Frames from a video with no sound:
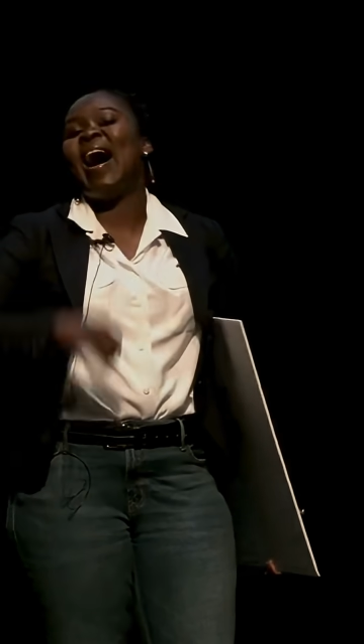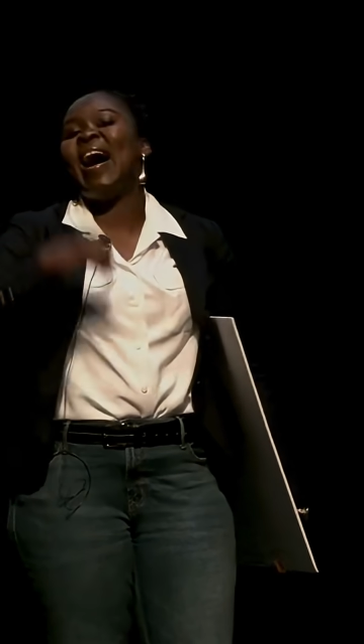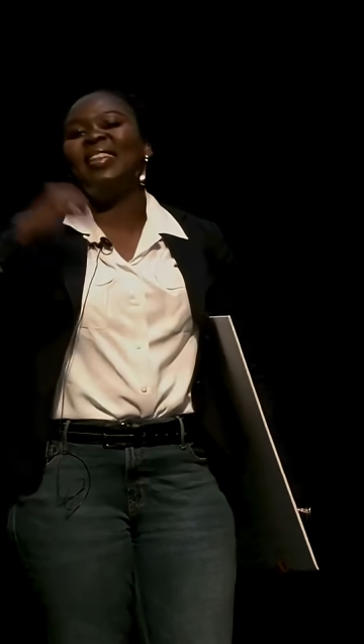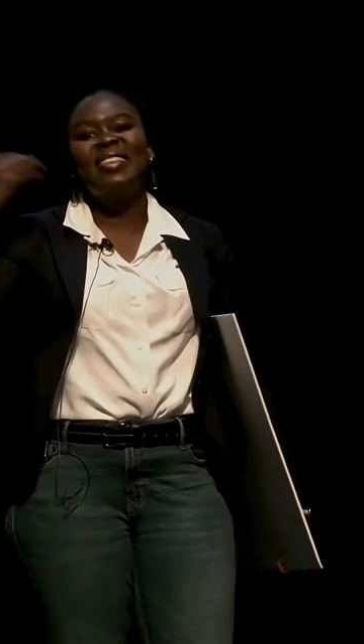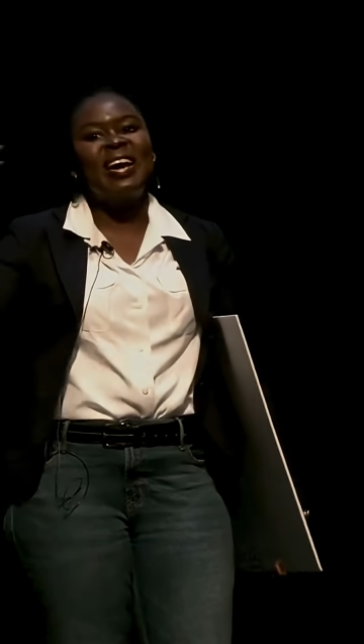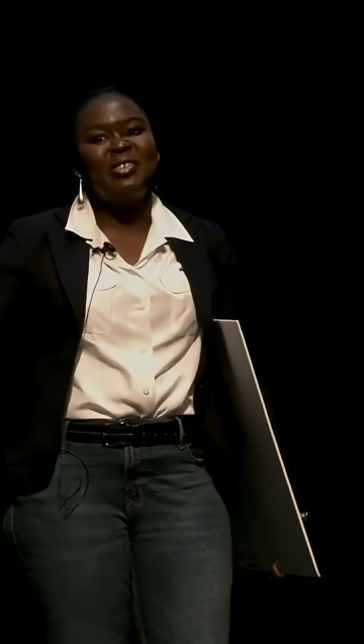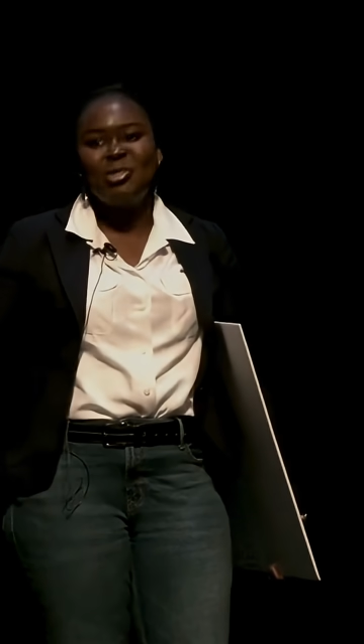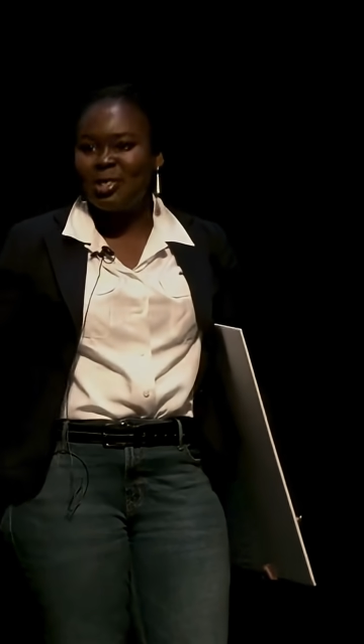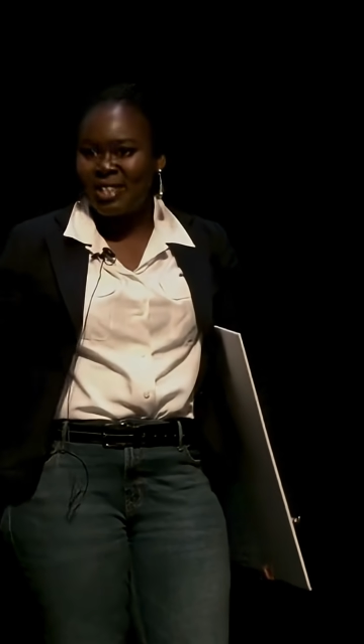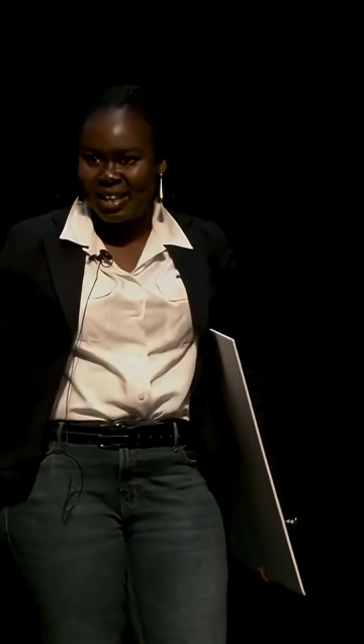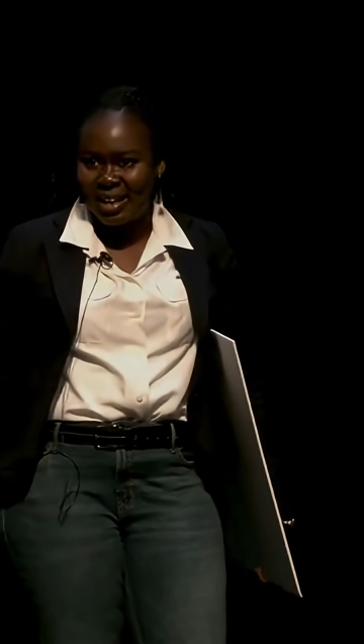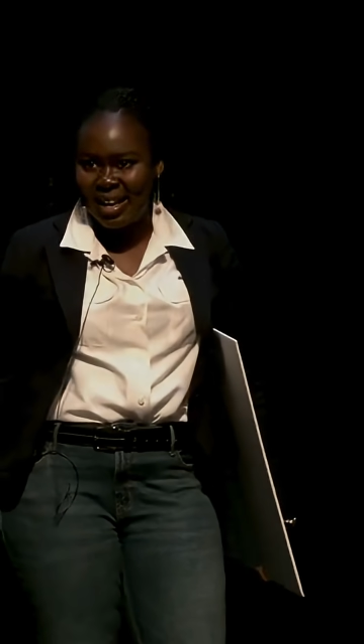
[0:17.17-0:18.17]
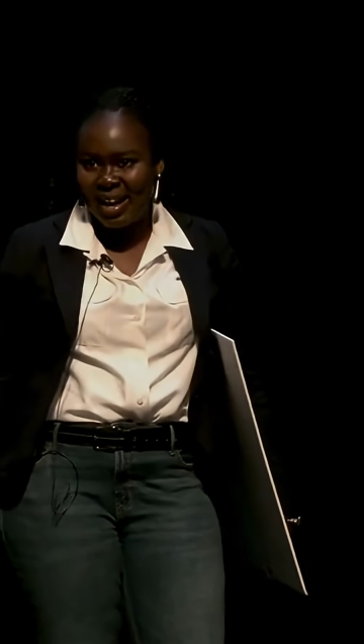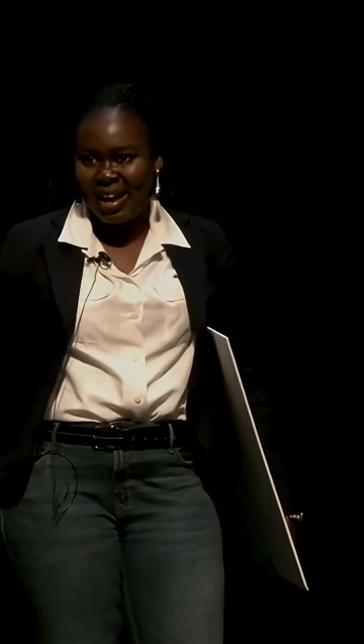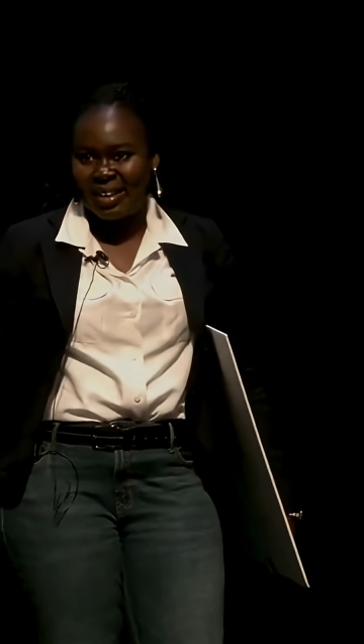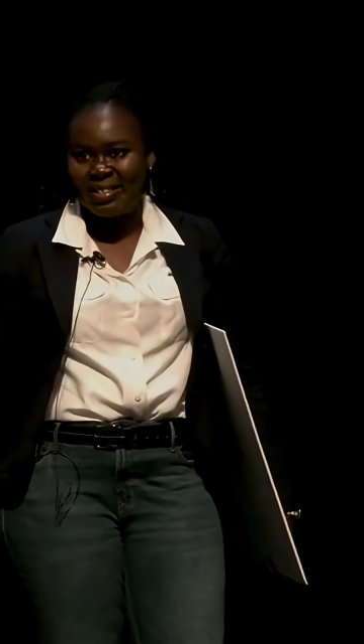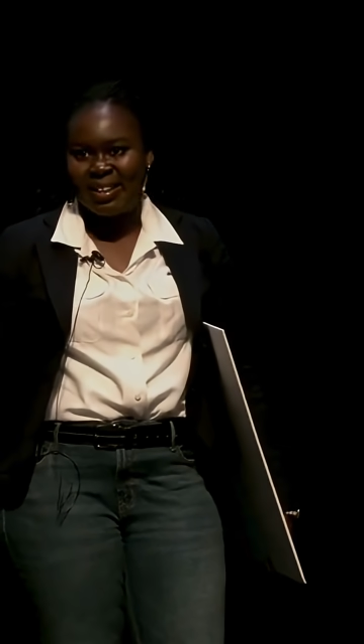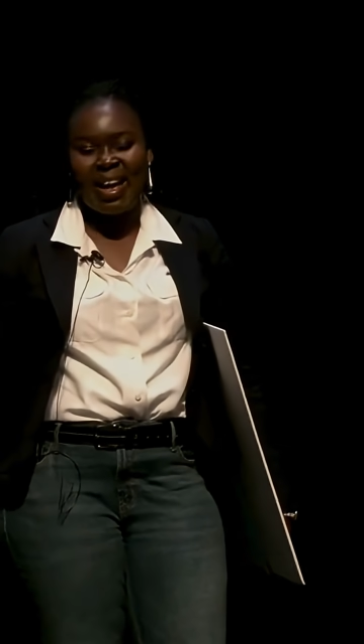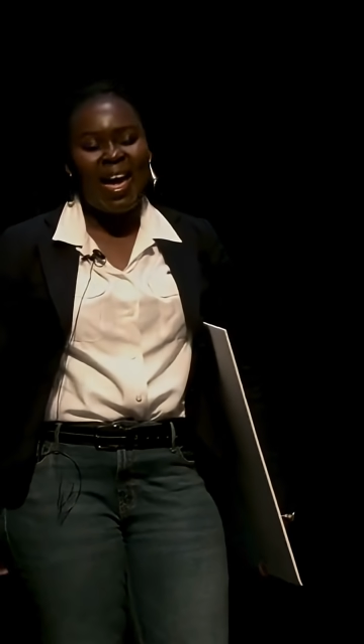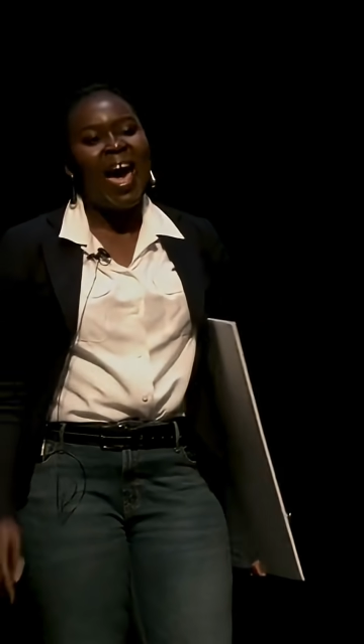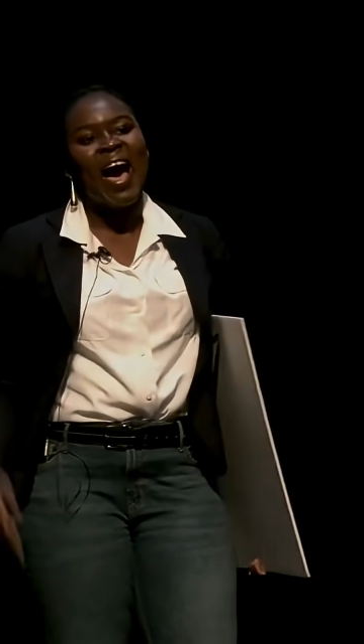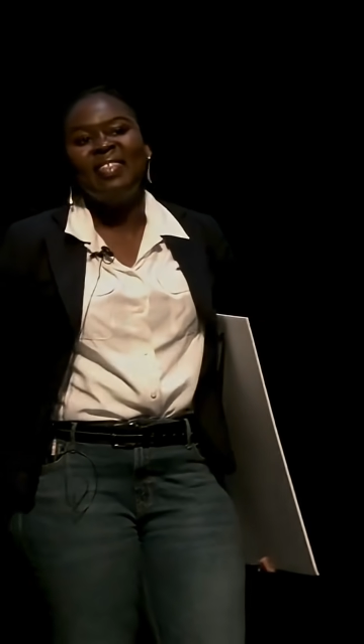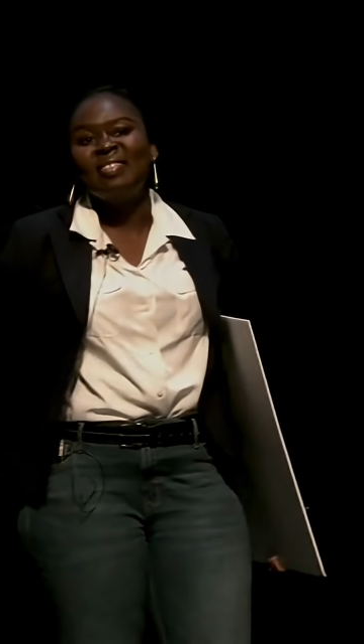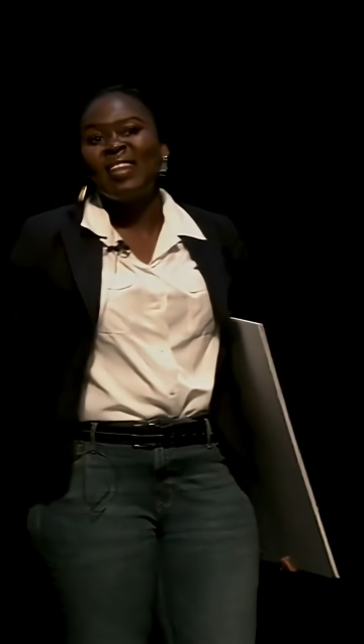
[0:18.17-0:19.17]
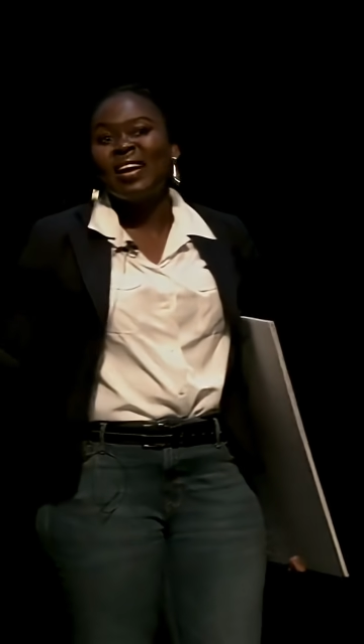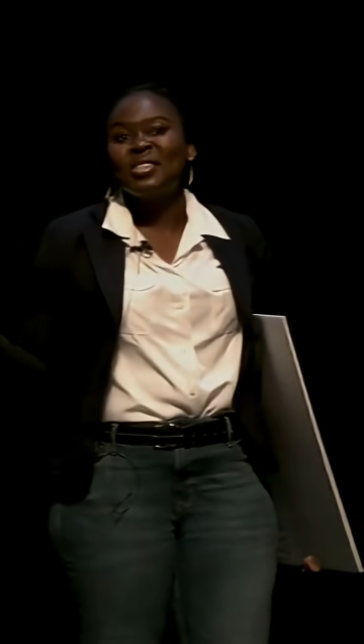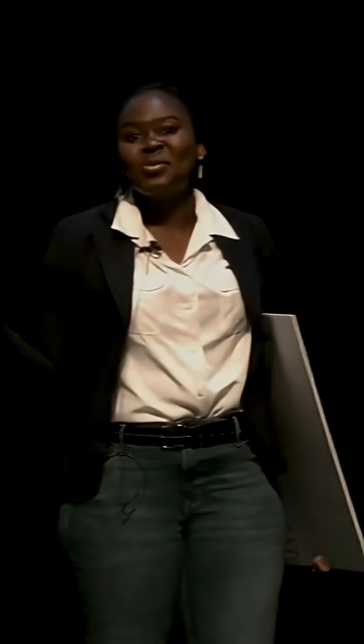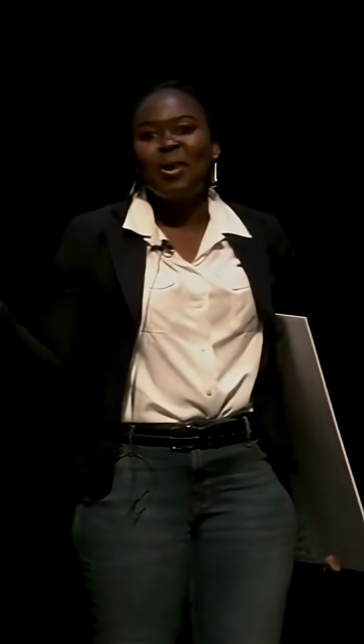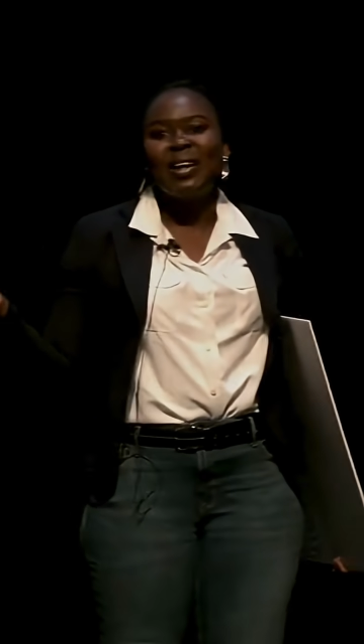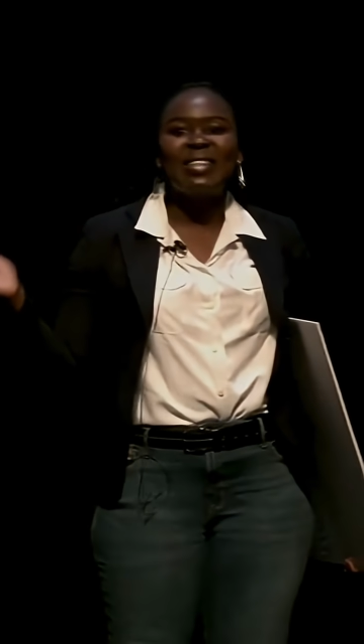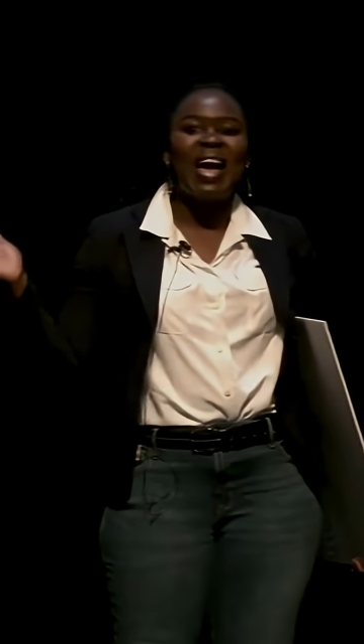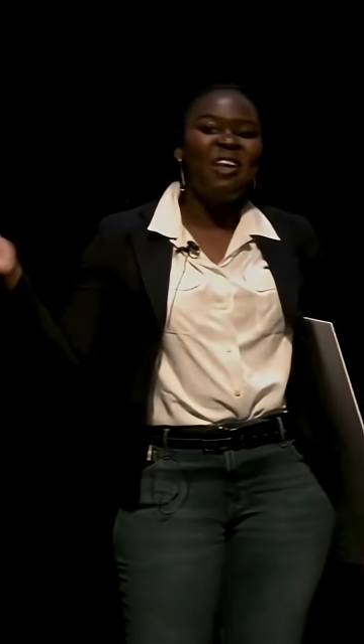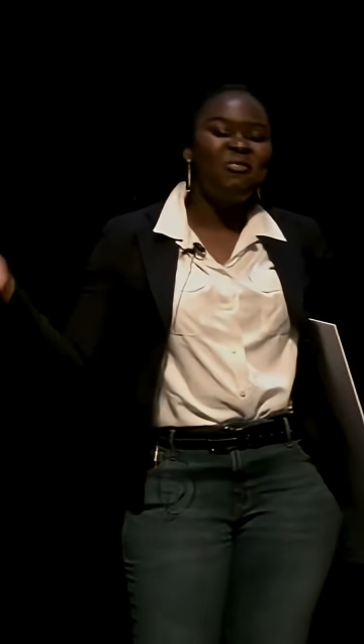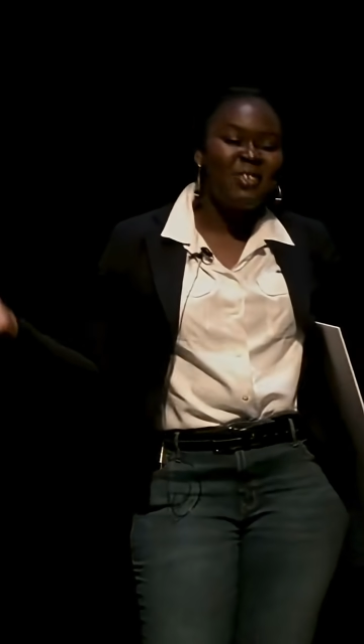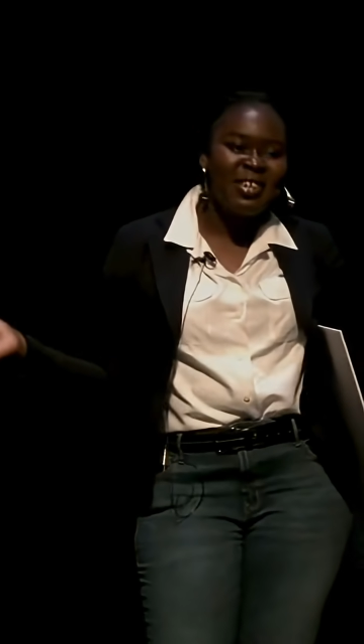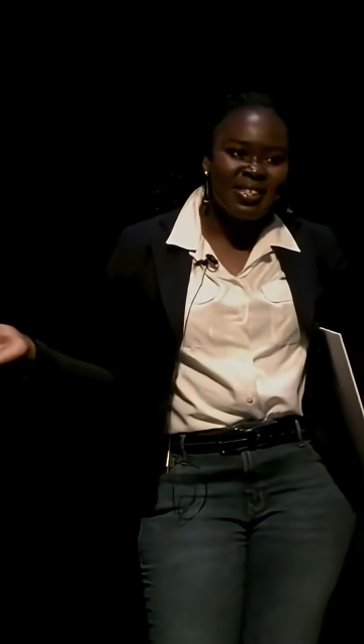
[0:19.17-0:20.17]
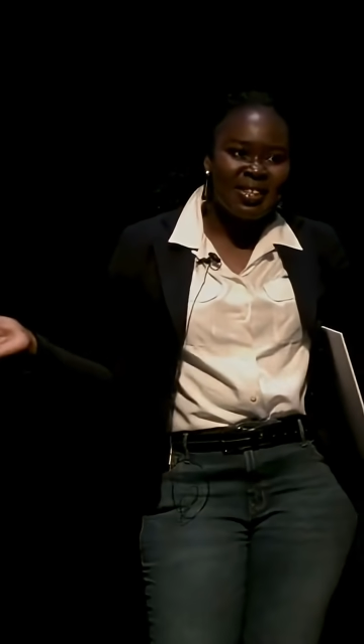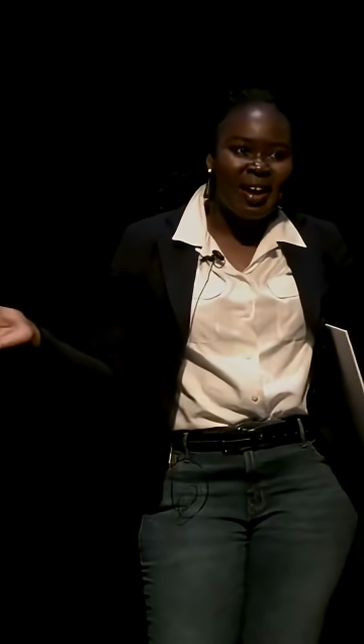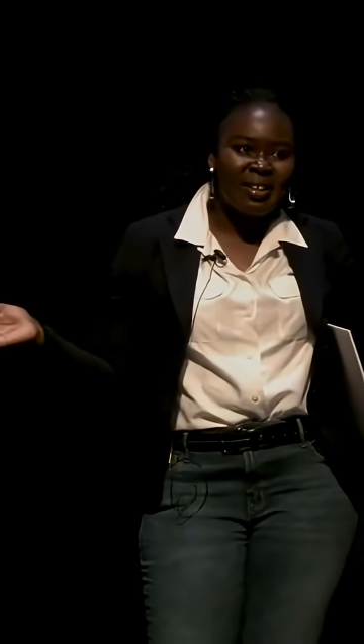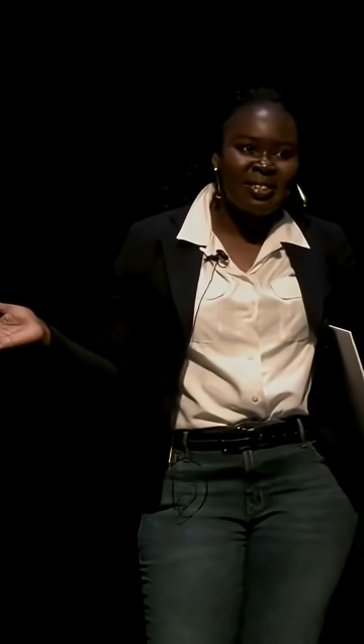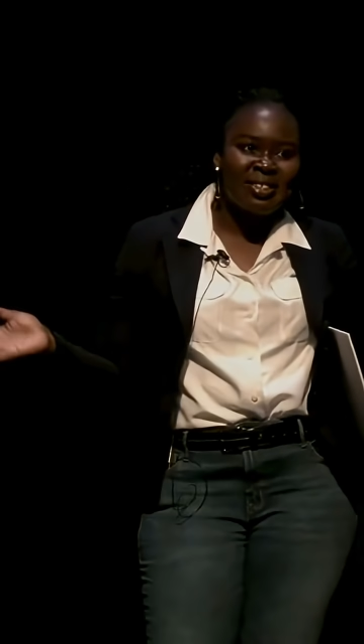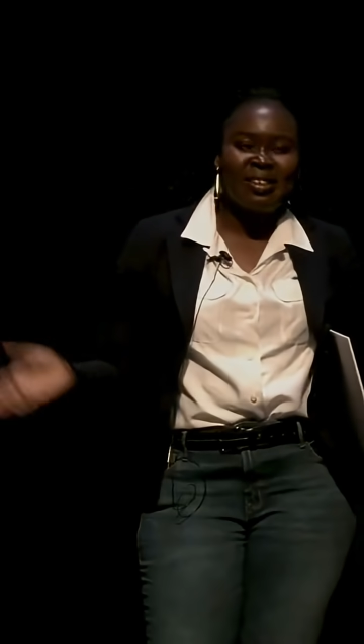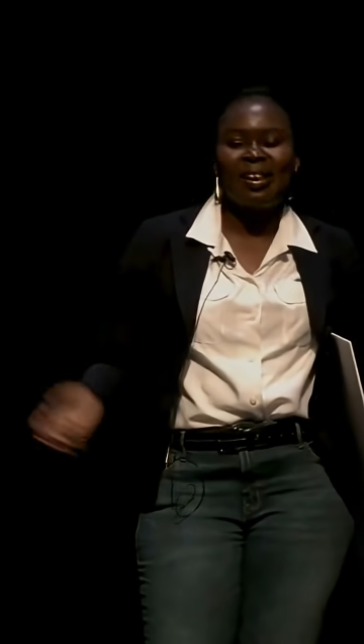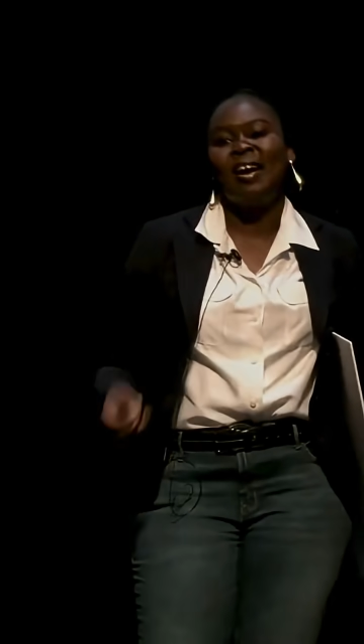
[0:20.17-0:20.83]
and they're not cleared. And that's what I research